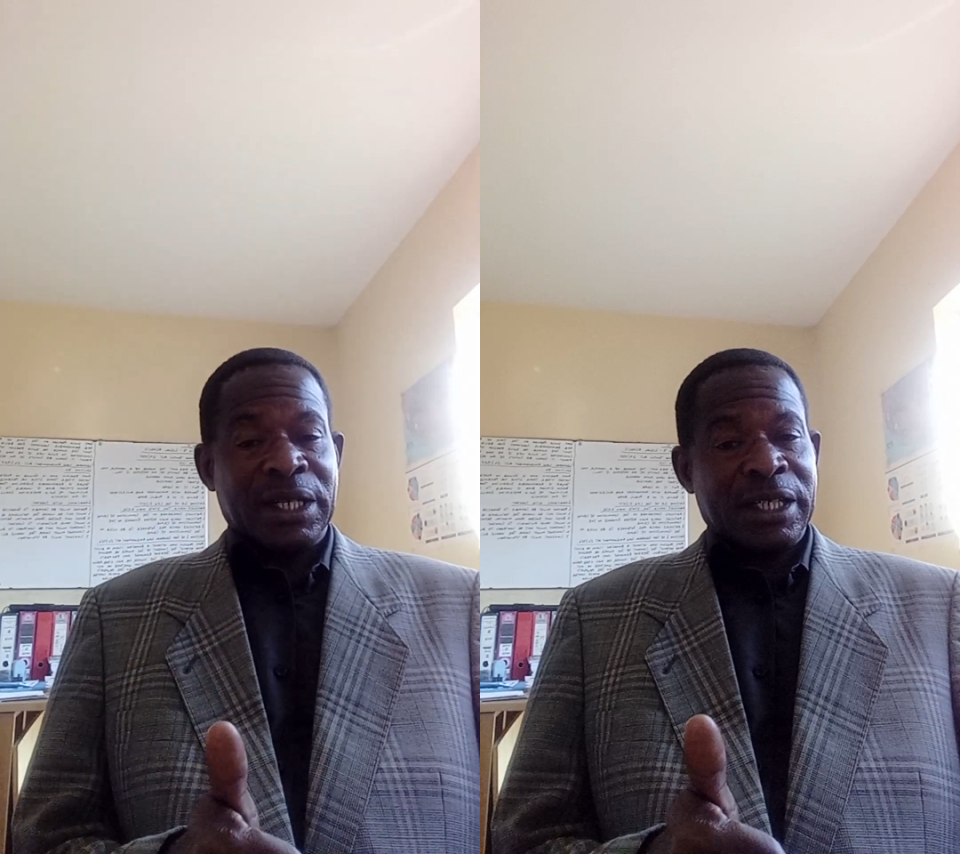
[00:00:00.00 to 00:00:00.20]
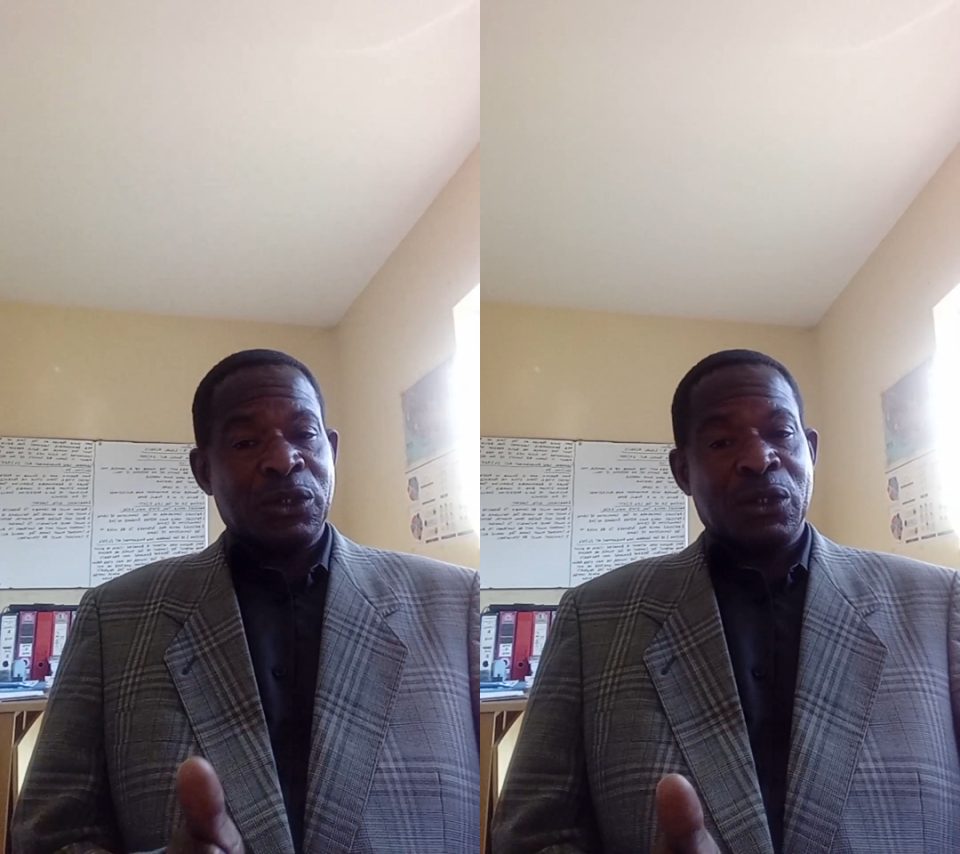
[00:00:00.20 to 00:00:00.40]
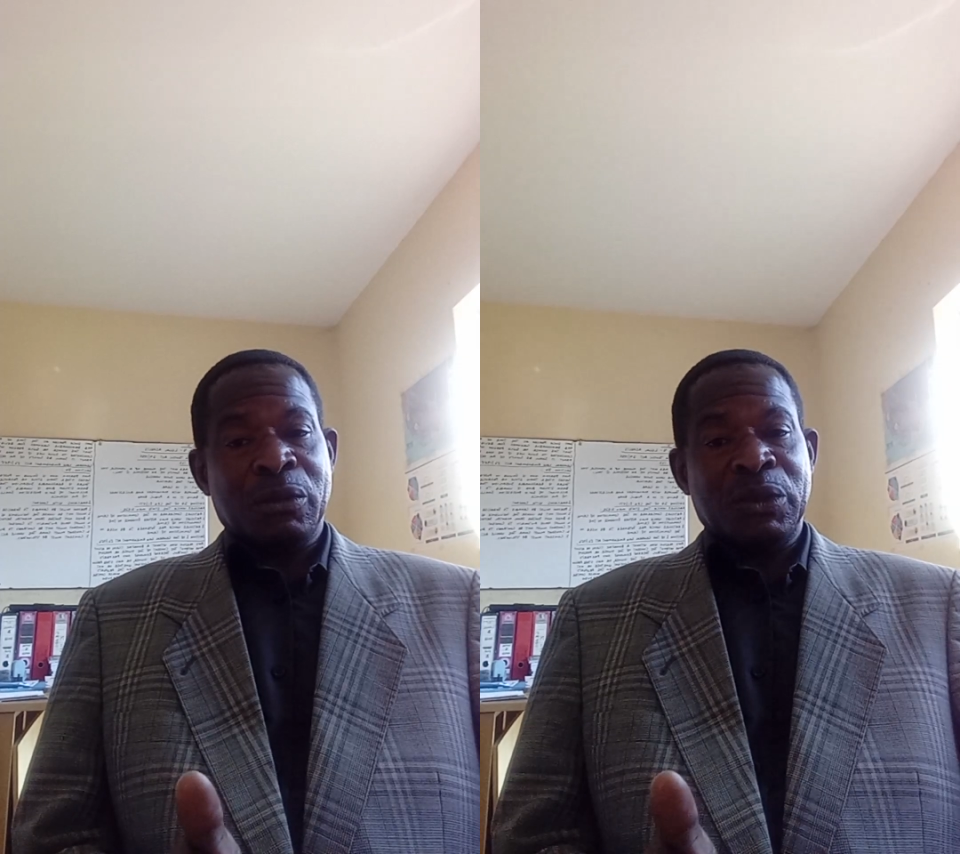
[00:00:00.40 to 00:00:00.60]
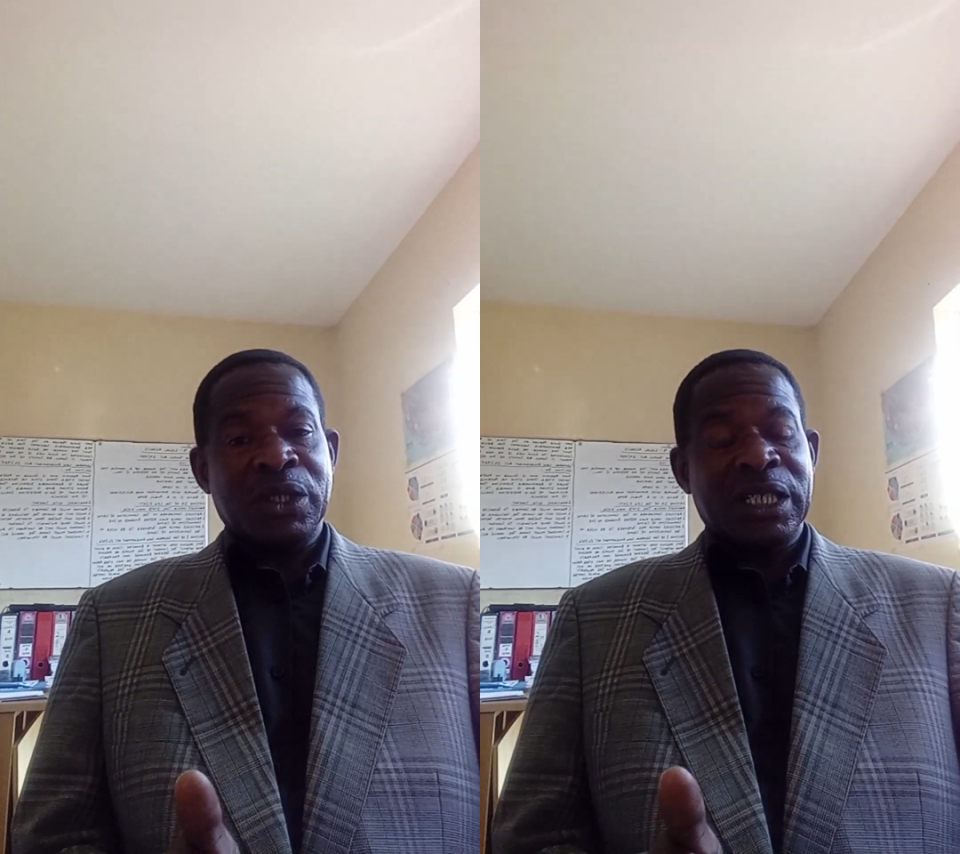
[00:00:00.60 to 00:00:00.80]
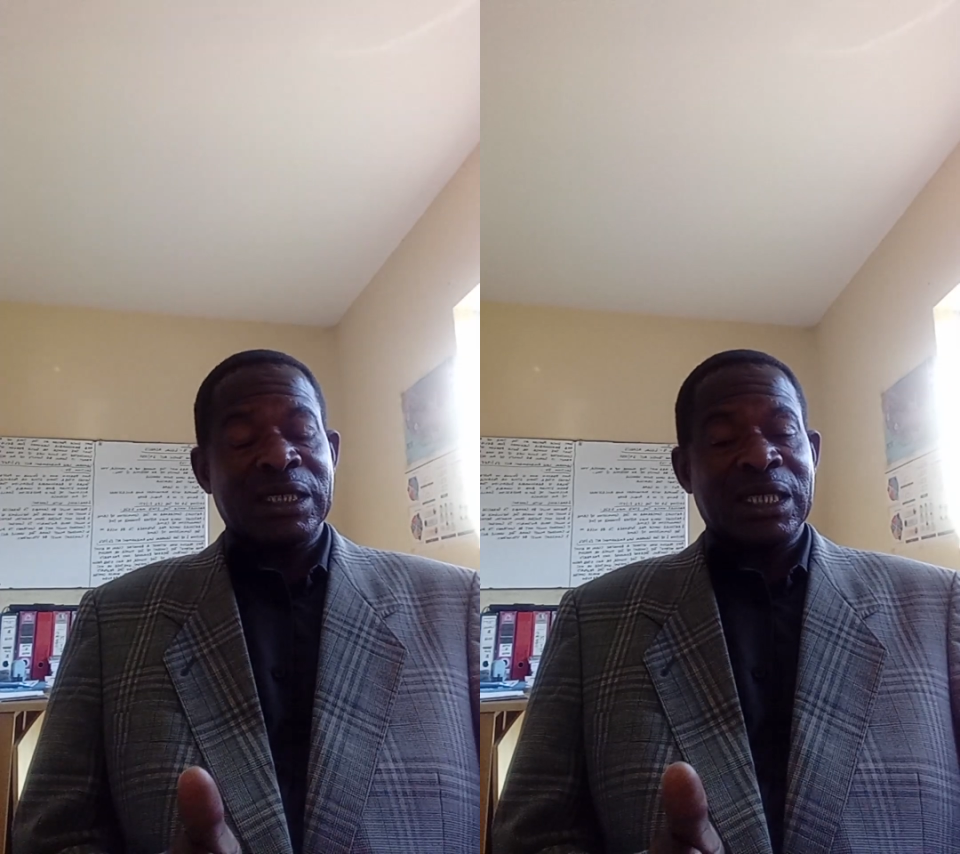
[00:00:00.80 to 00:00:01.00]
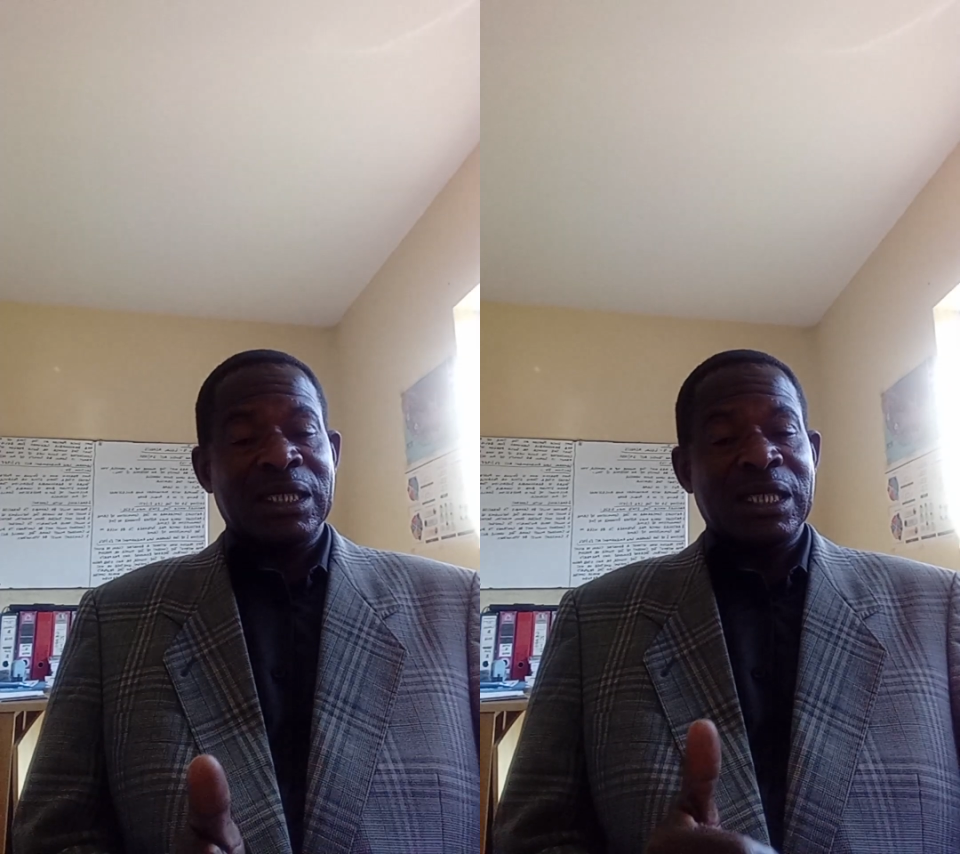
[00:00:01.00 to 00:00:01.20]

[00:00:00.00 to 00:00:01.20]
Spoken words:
radio communication,